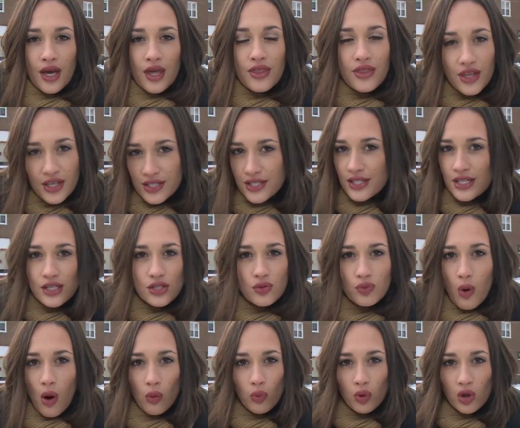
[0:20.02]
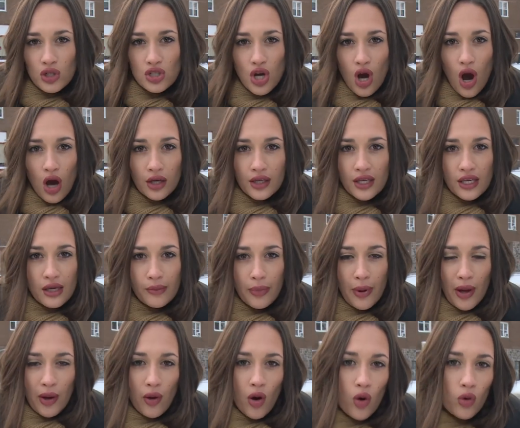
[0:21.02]
This is what we're talking
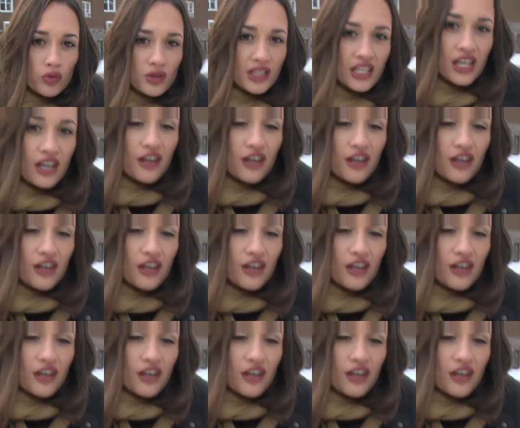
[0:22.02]
about, only